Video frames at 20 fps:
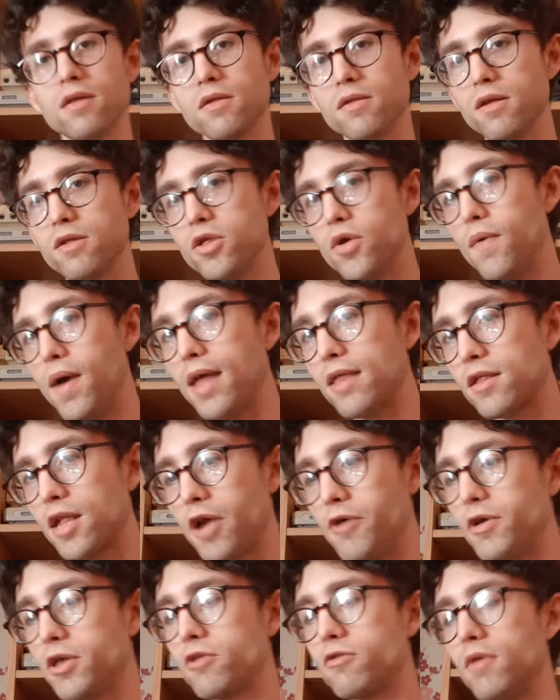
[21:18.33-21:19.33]
US
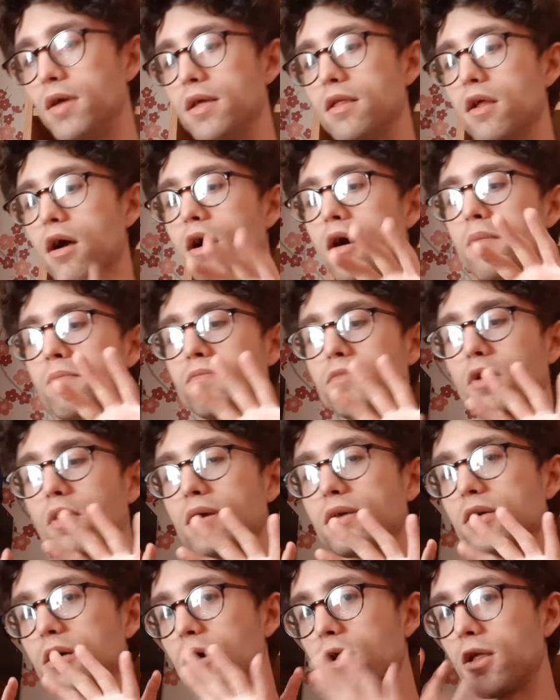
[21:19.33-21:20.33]
territories, I'm not
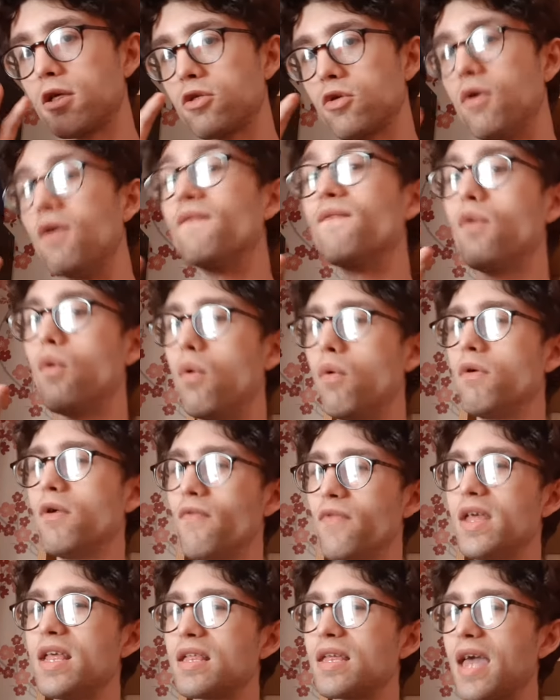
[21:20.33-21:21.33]
entirely sure if all
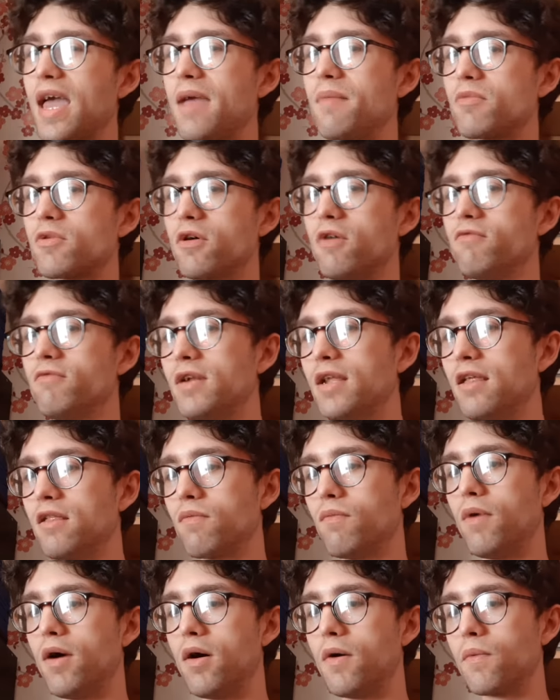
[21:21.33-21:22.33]
of these games got
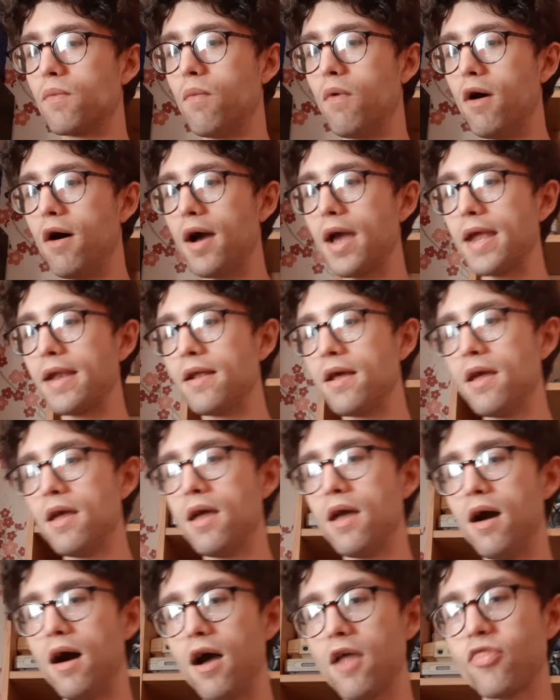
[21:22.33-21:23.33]
released worldwide.
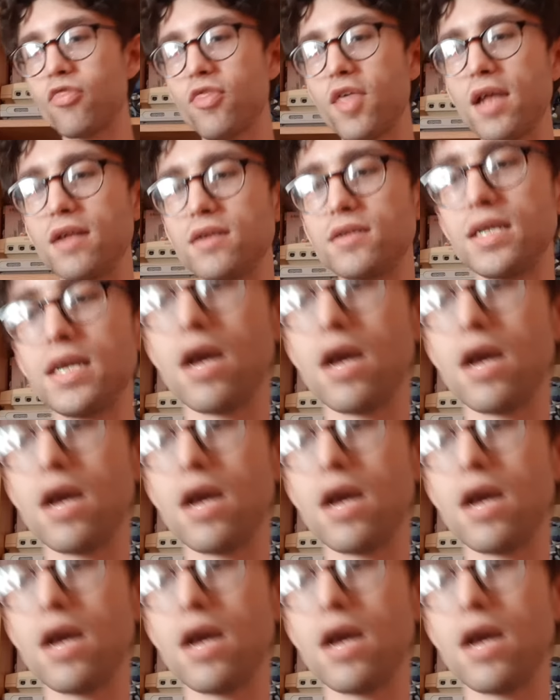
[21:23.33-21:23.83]
I think the